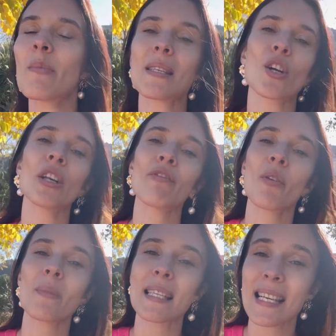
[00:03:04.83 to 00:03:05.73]
to be starting
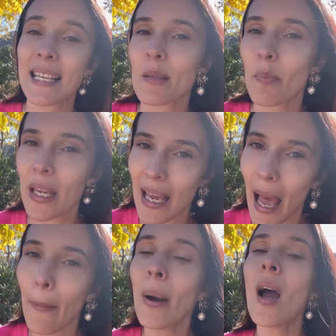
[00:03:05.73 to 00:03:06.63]
from 6
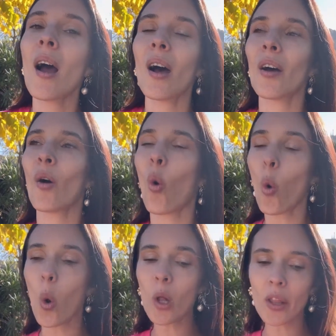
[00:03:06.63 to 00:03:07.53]
p.m.
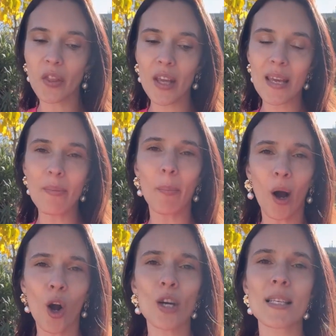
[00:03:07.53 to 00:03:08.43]
All the
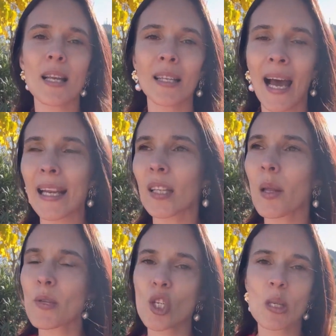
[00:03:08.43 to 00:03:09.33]
bars and
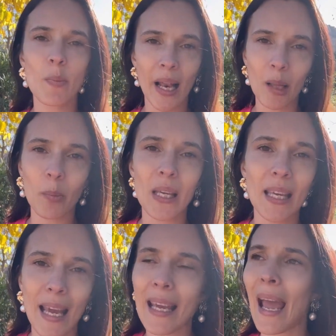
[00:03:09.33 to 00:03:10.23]
nightclubs, such as Penelope,
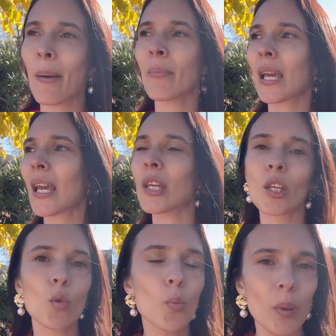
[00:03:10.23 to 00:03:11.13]
KM,
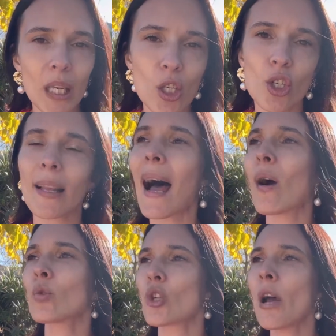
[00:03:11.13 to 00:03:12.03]
KU, Beach
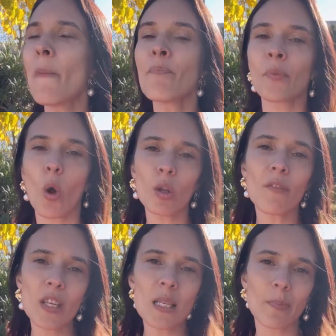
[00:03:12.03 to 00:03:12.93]
Lounge, all
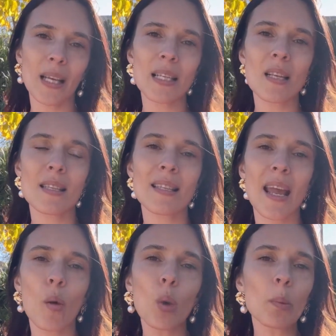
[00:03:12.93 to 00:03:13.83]
of these places,
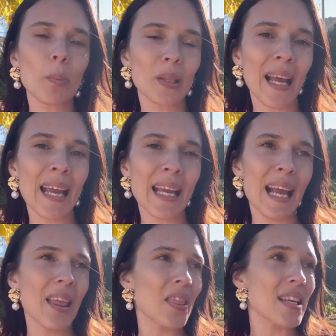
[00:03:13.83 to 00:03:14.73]
they will play
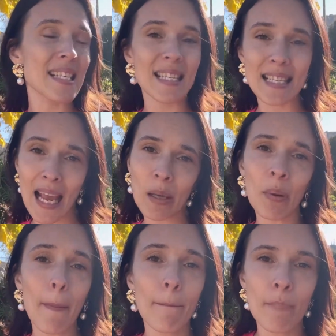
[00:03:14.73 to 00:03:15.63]
the same
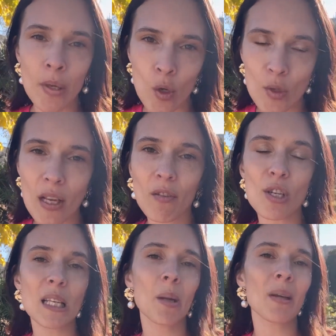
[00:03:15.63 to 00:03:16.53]
music.
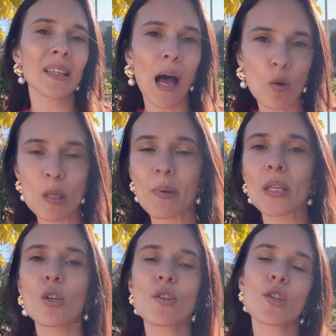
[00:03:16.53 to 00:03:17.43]
There's going to be
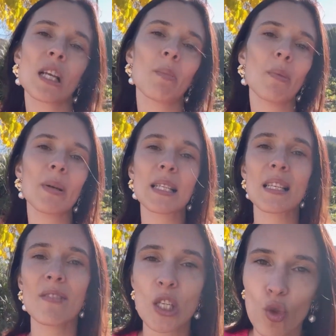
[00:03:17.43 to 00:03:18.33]
loudspeakers, there's going to be big
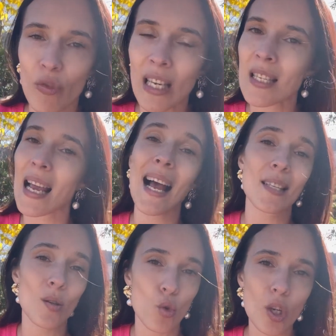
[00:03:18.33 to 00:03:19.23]
TV screens
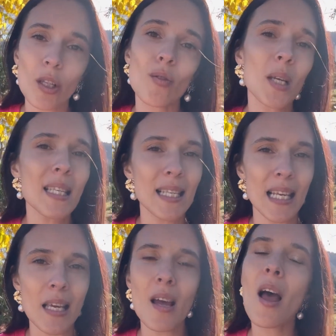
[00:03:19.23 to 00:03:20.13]
as usual. You can
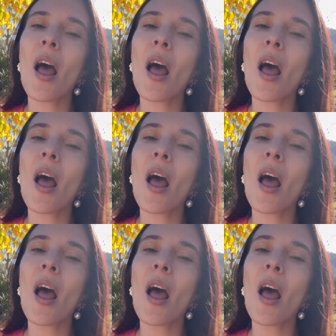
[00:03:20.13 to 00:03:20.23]
see